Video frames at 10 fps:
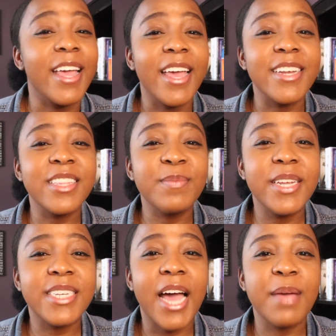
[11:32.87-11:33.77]
And in the
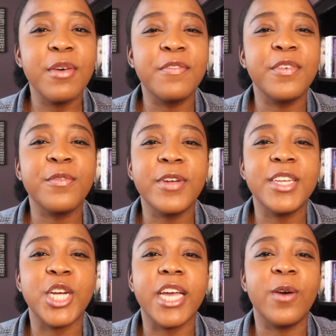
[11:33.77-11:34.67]
meantime, feel free to
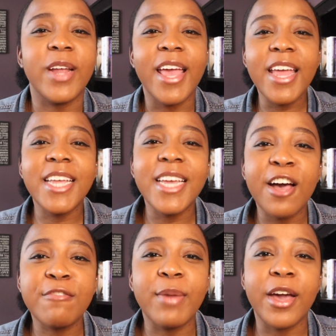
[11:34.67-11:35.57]
check out any
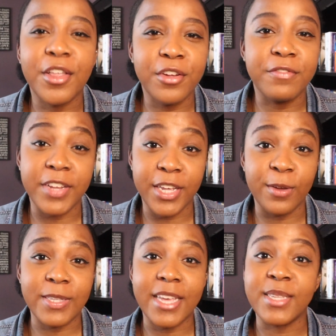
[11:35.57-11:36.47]
of my other
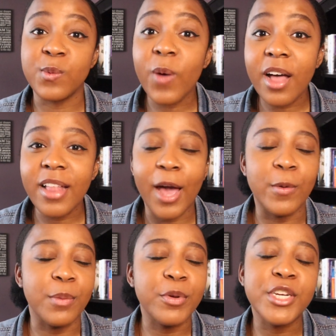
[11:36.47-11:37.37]
videos as well. I
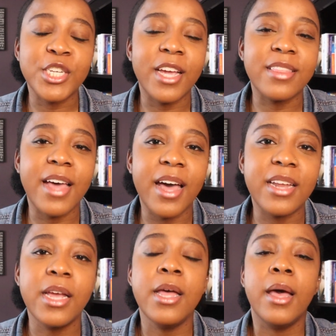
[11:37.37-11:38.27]
would appreciate
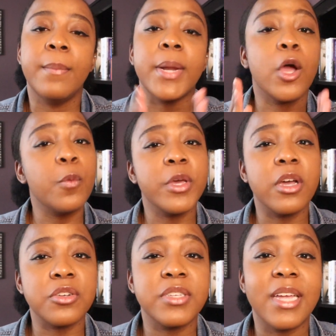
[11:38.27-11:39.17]
that. But I hope you
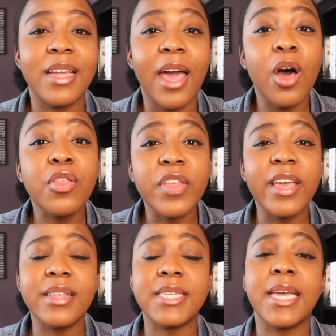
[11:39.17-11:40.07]
guys are staying
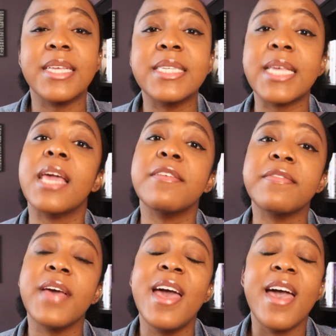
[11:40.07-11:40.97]
healthy and staying
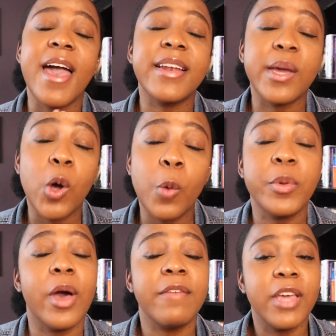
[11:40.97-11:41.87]
safe, and I hope
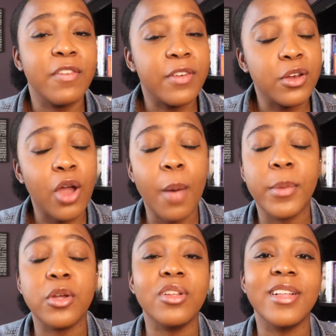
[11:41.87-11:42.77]
you have a
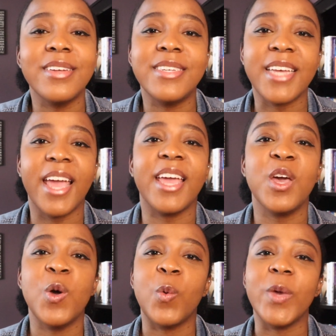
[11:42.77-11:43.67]
phenomenal
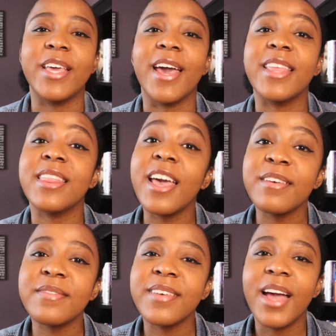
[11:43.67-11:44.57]
day, week, and
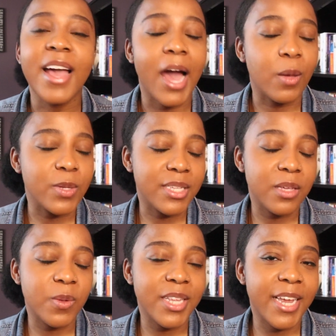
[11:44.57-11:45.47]
life. I will see
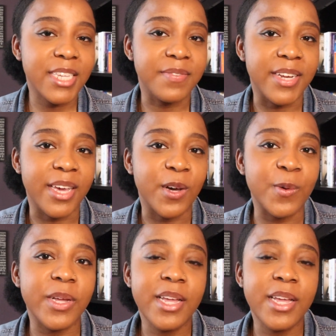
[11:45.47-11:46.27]
you in the next video.